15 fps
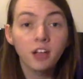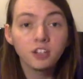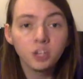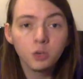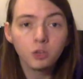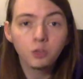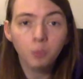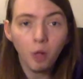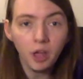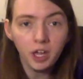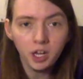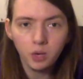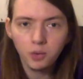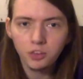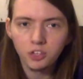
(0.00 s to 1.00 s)
he was playing
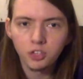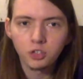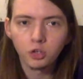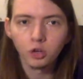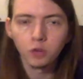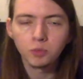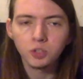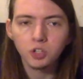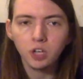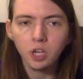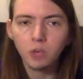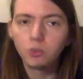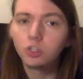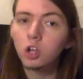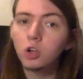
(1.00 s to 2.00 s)
with these groups, he
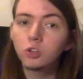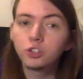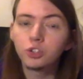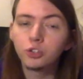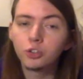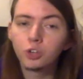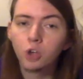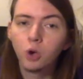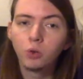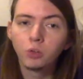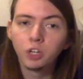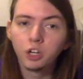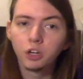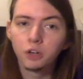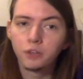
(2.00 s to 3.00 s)
was also the
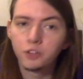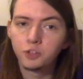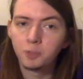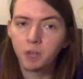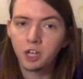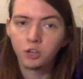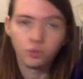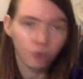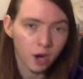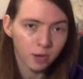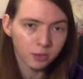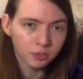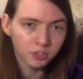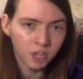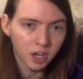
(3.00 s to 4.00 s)
co-leader of his band Tribal
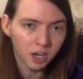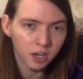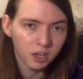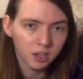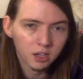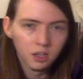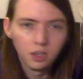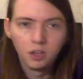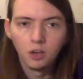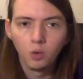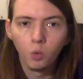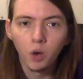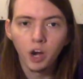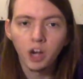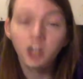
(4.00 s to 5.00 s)
Tech,
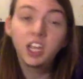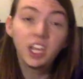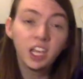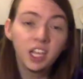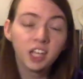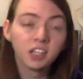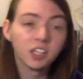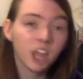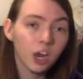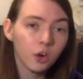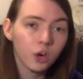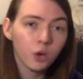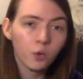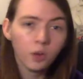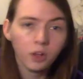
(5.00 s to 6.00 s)
where he and Gary
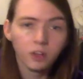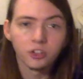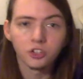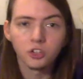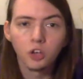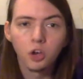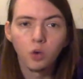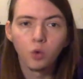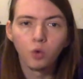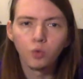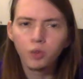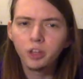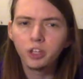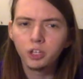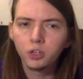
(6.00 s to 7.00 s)
Willis were
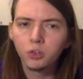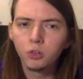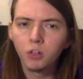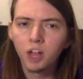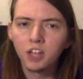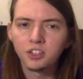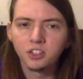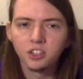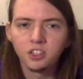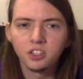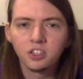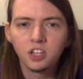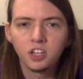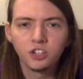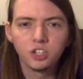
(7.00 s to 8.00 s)
really utilizing these
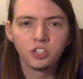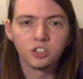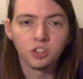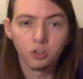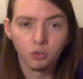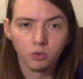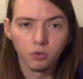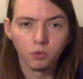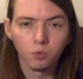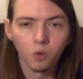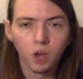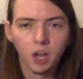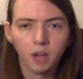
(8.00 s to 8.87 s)
teachings in their own way.